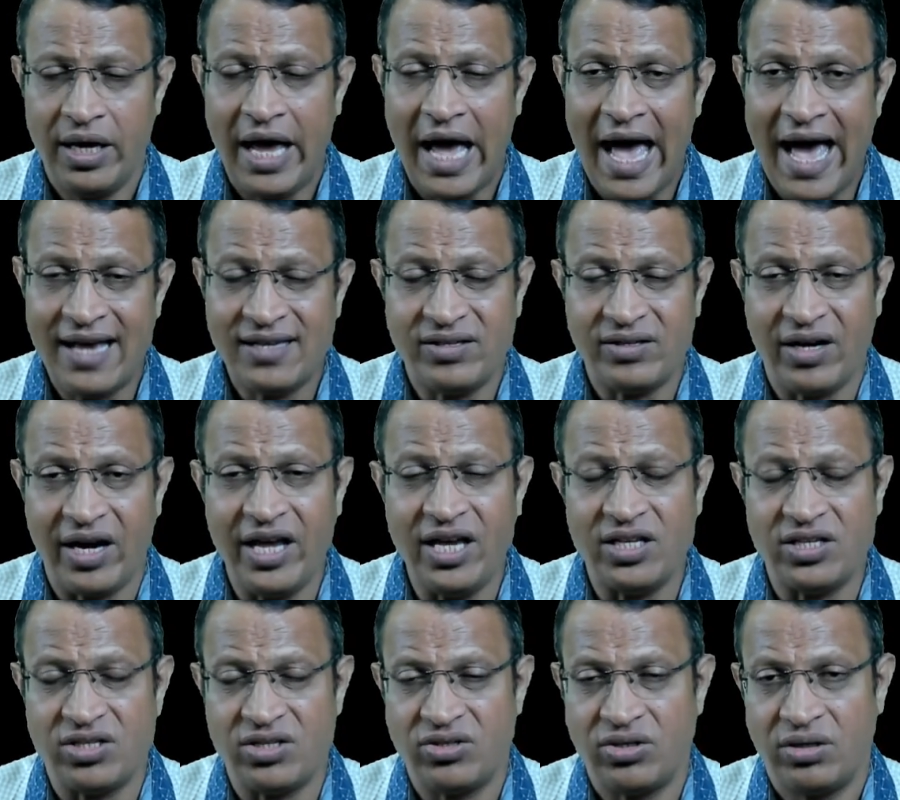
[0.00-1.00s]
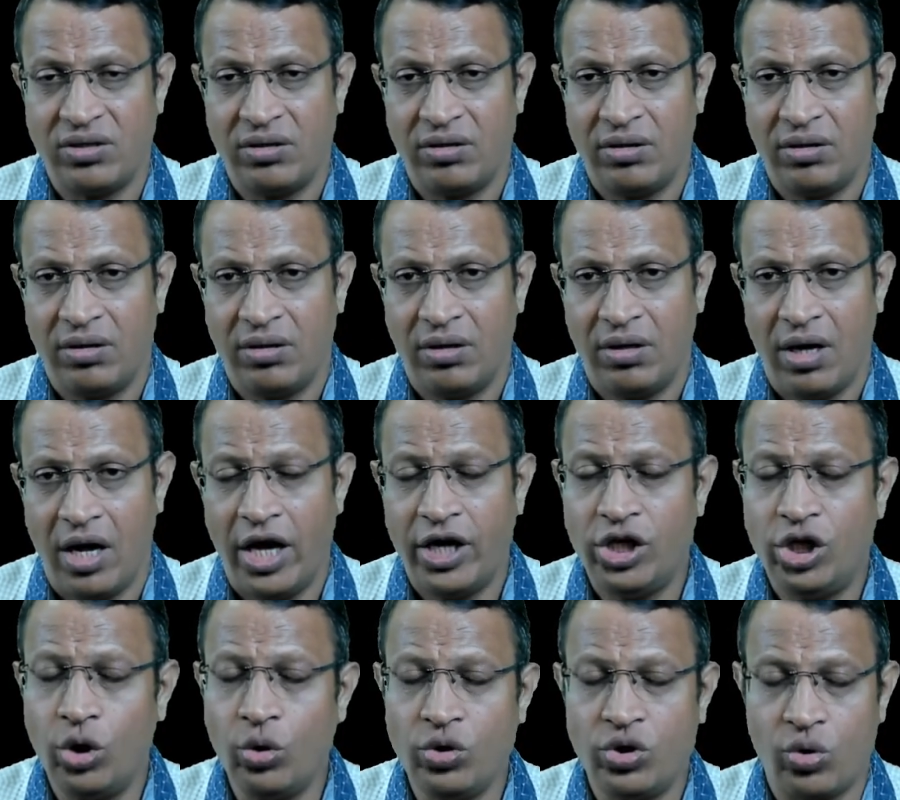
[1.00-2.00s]
has raised a
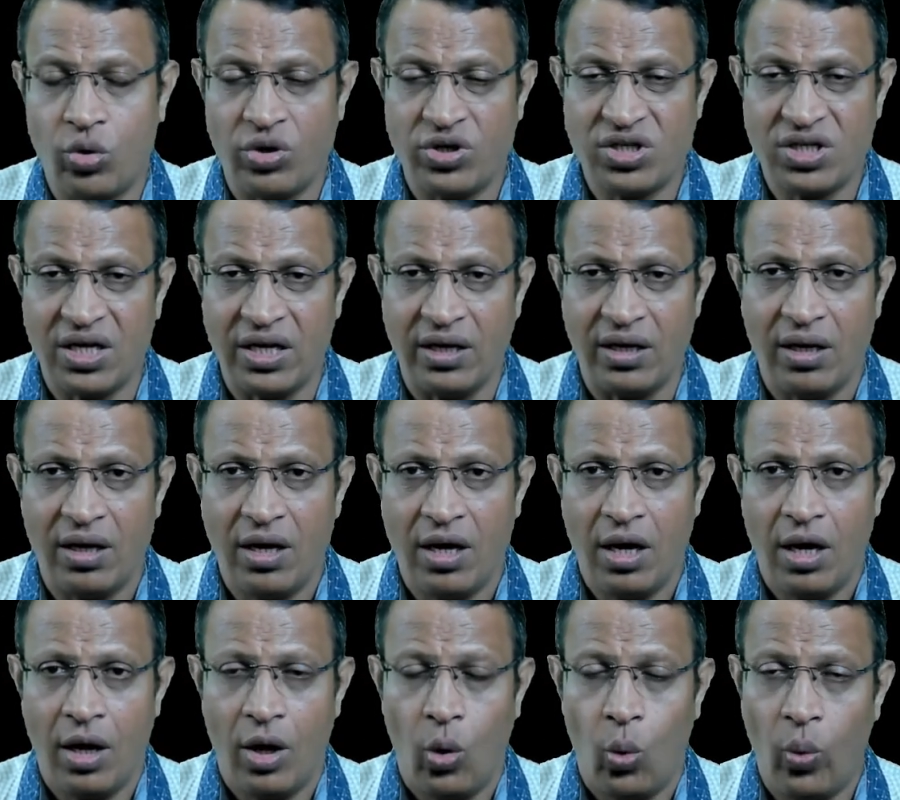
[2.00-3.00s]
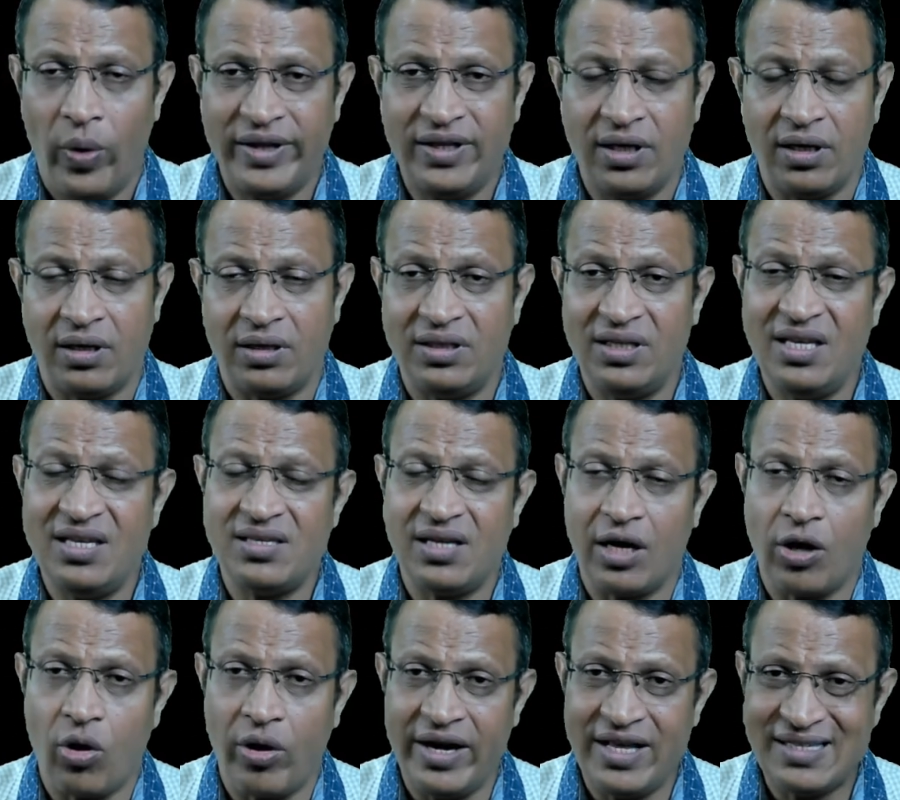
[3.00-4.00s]
huge question whether these
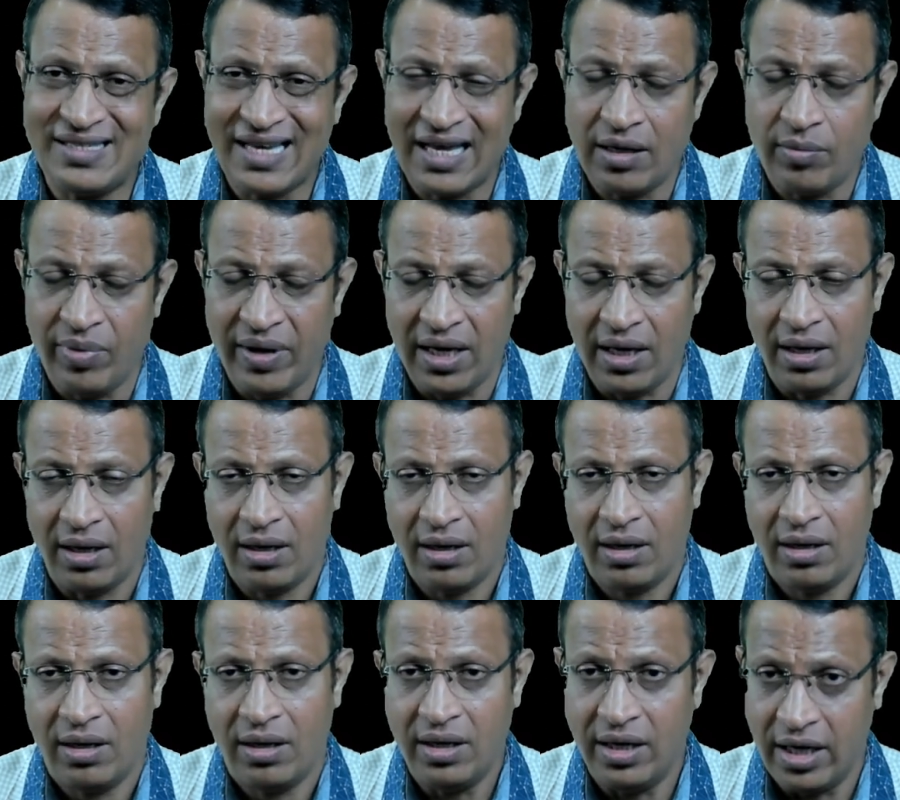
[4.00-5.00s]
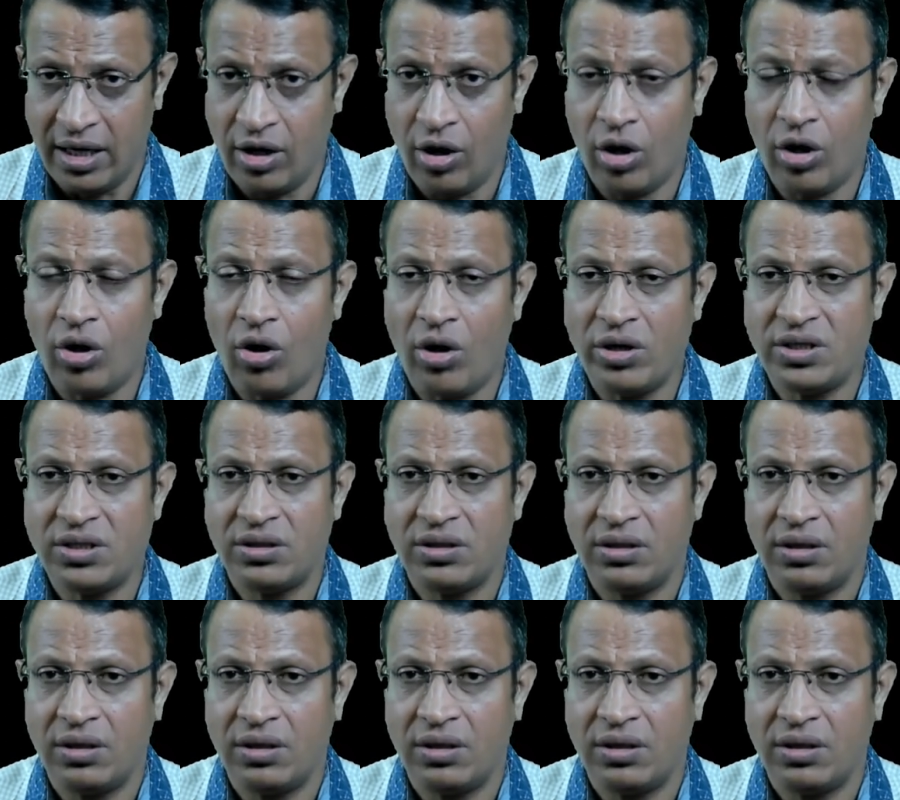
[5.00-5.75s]
recordings can be done or not,